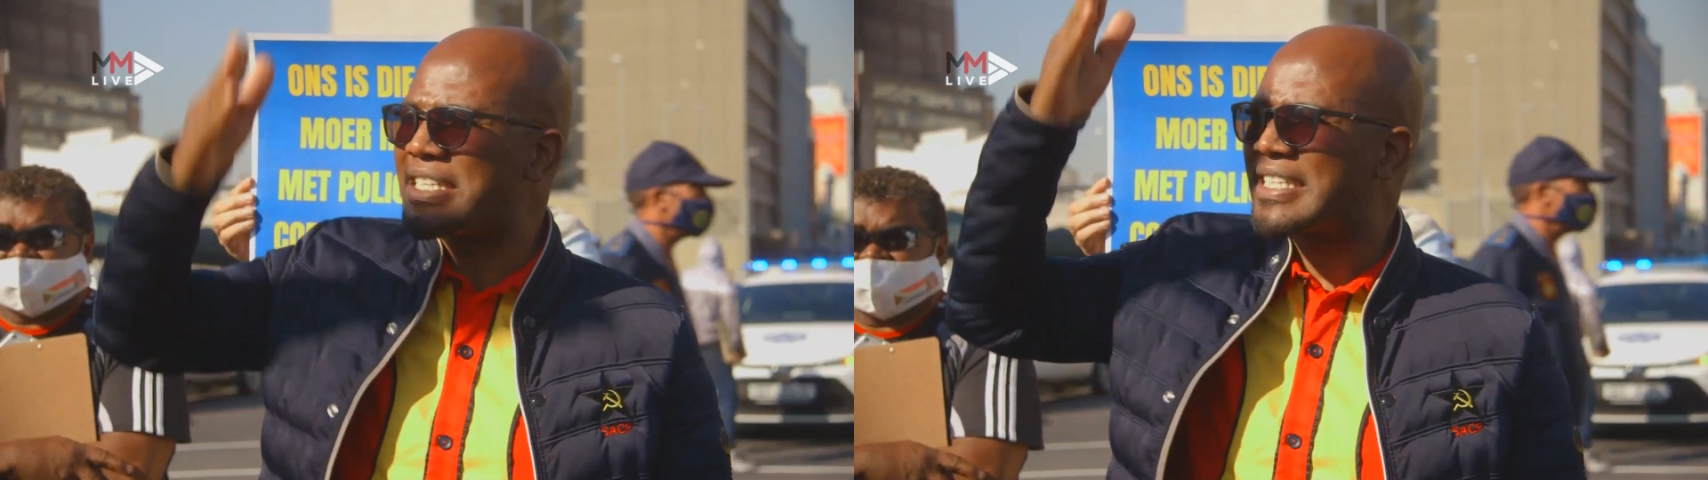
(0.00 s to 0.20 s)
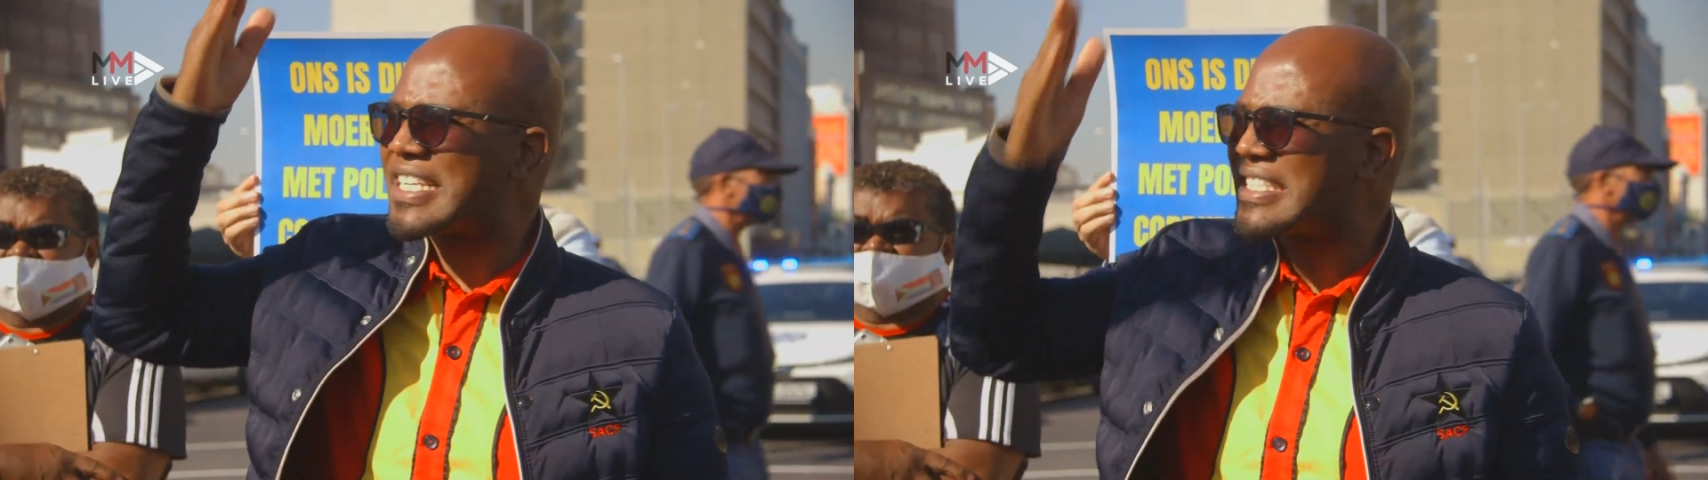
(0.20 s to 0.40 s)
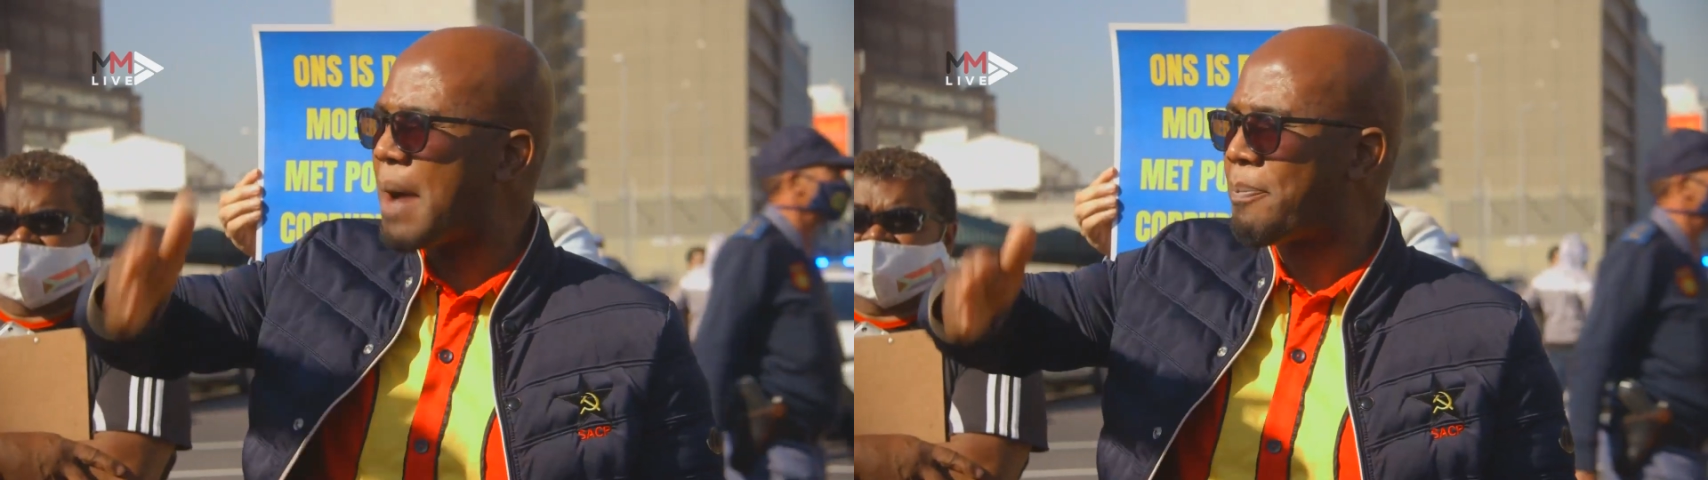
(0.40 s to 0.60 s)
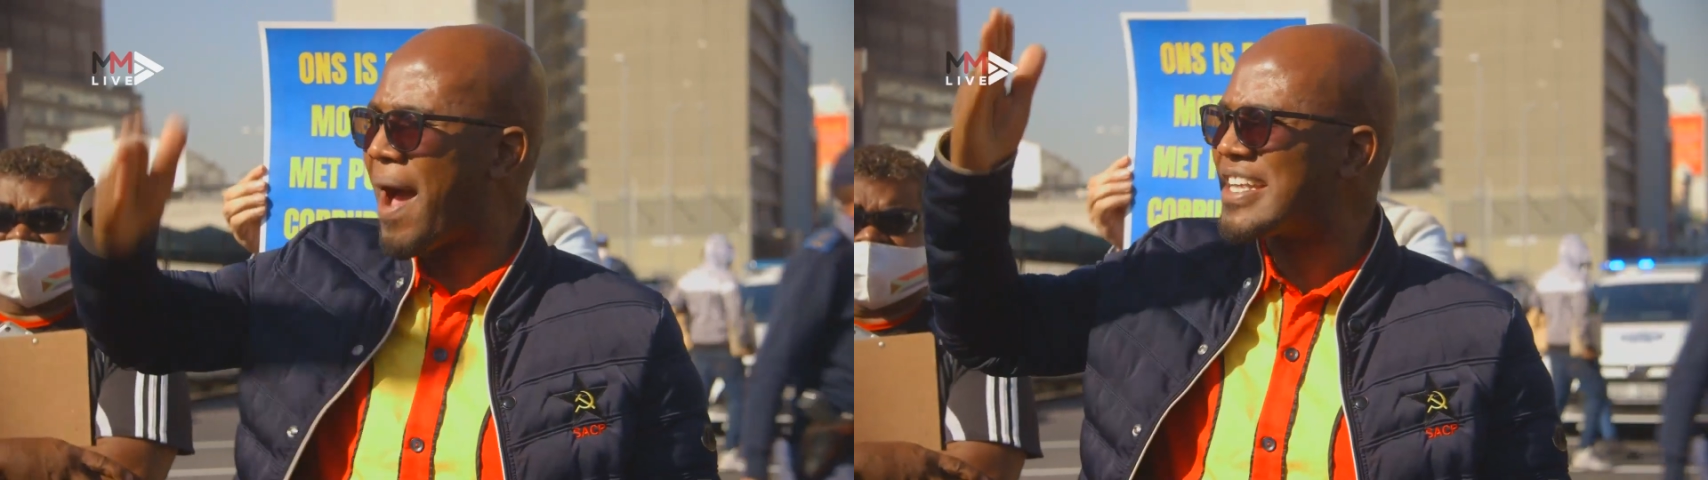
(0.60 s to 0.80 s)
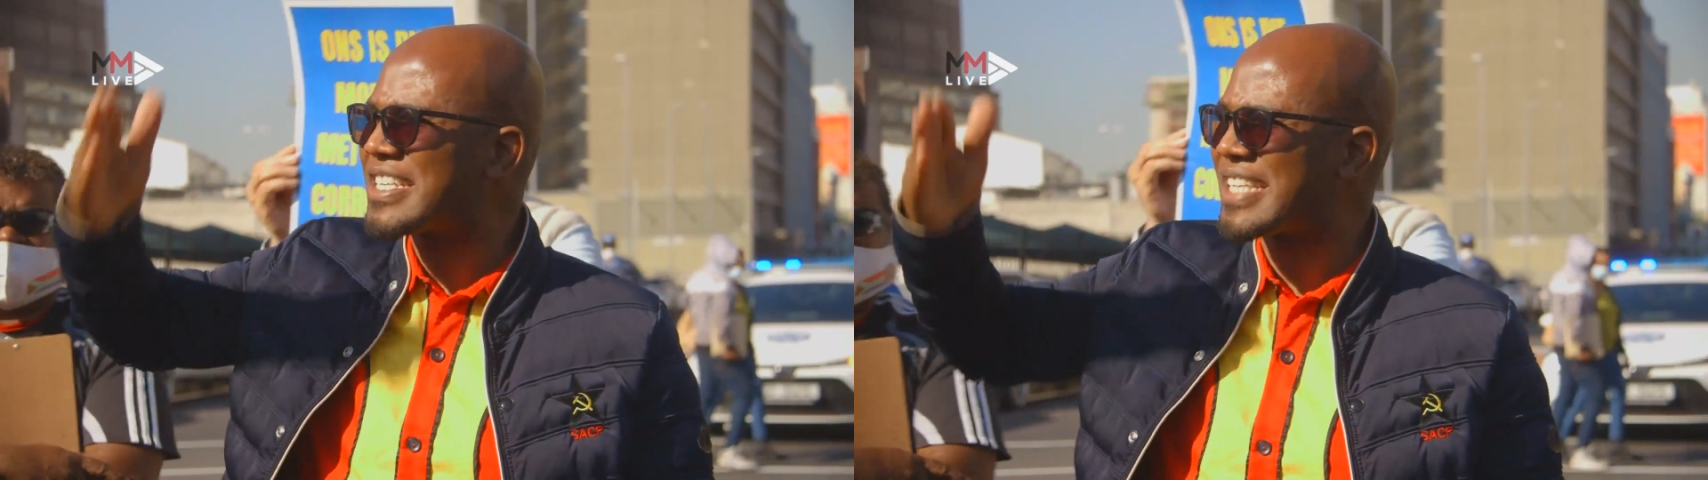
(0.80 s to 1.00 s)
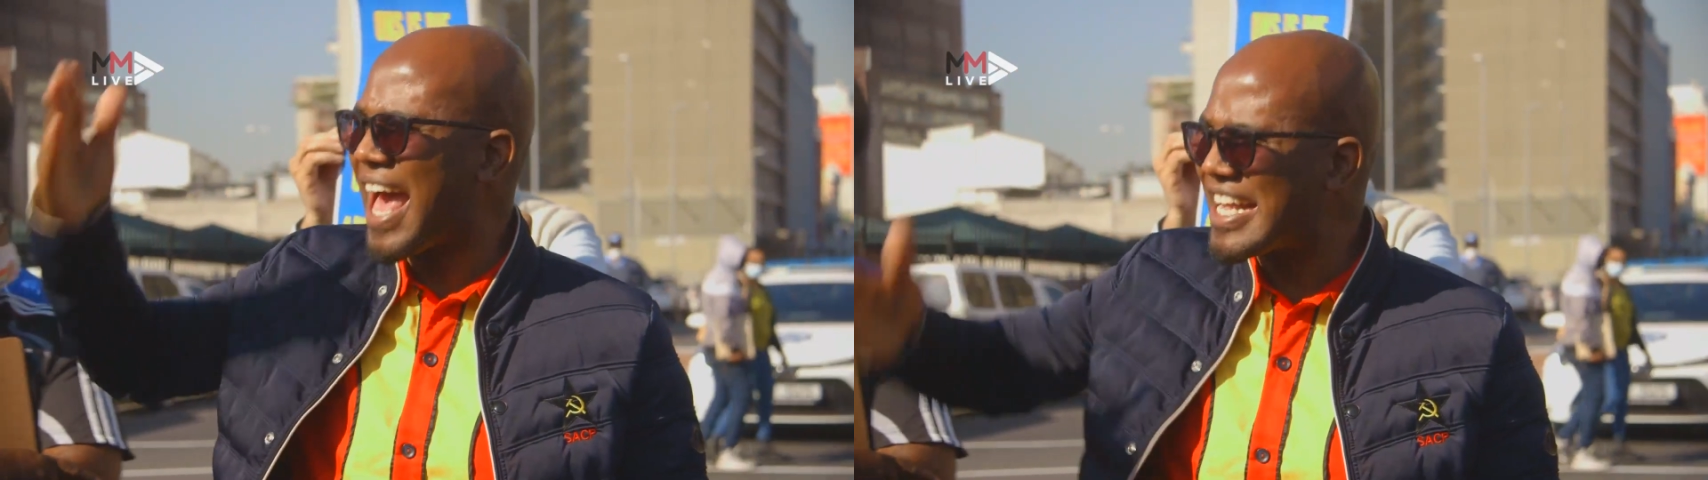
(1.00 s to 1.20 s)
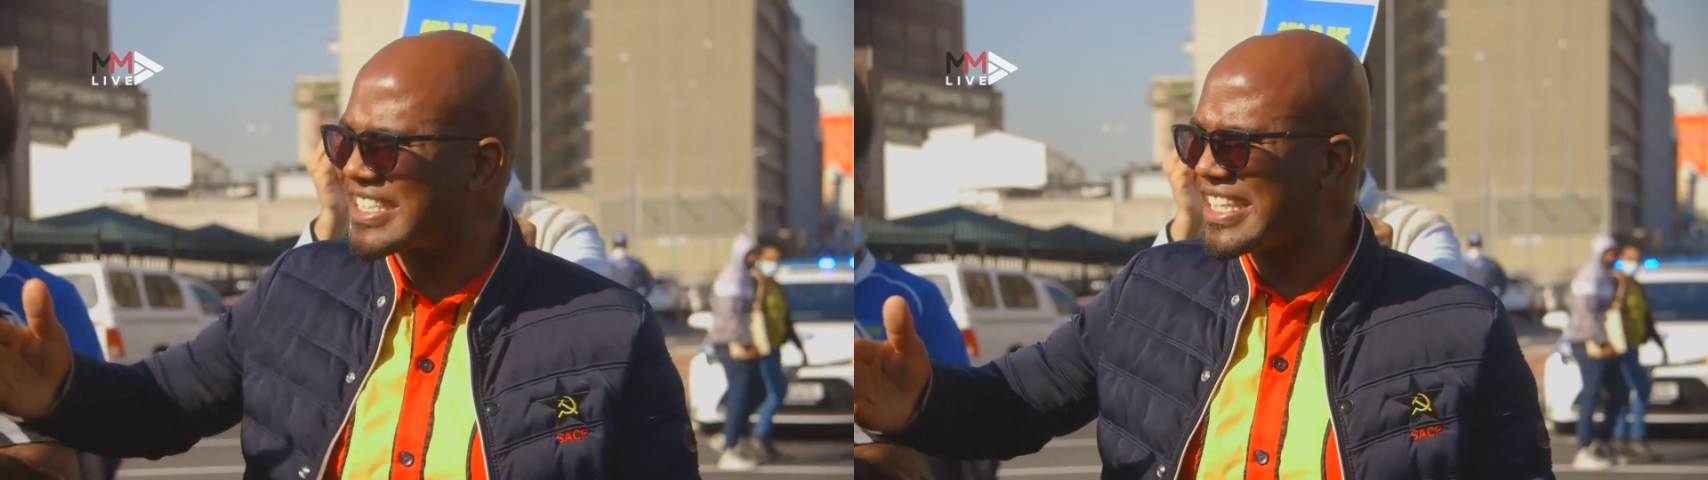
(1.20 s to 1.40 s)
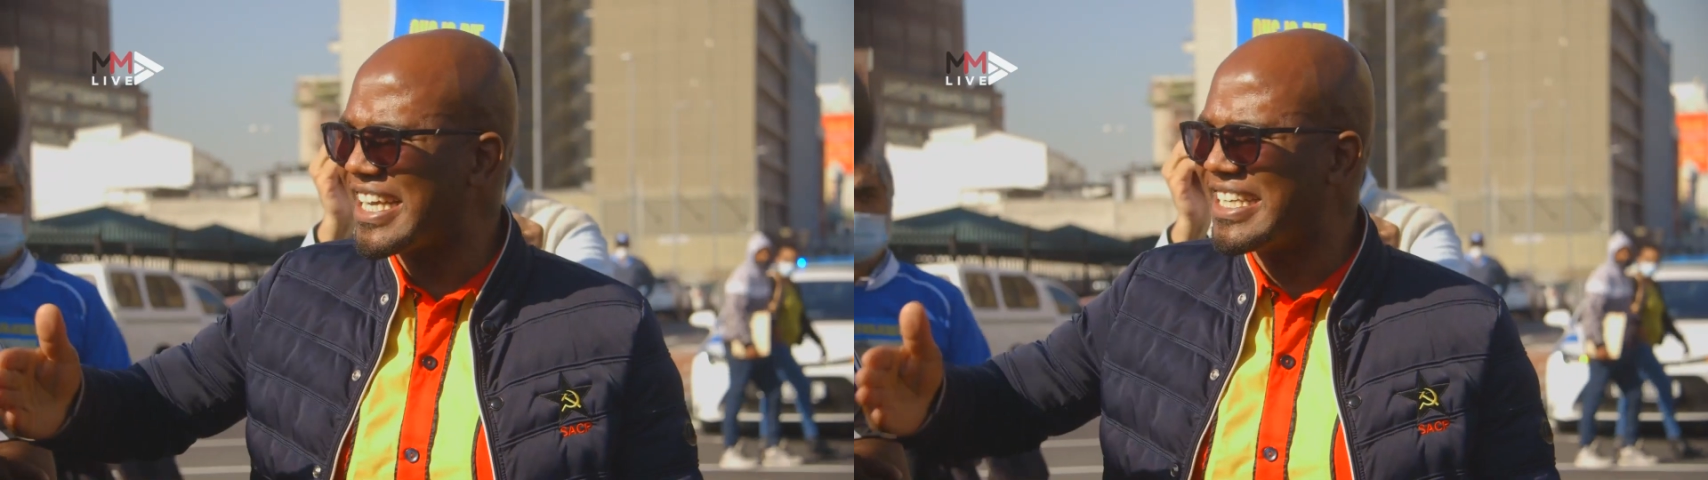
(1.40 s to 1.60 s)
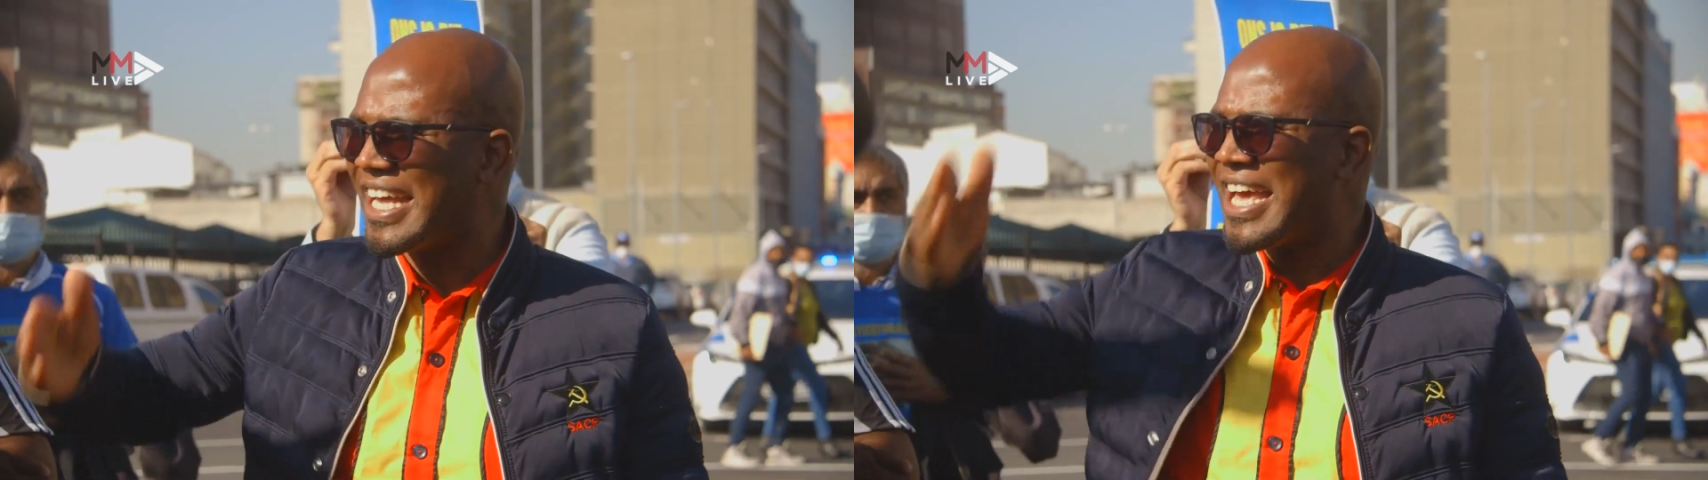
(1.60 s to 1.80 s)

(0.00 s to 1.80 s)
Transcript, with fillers: destabilization,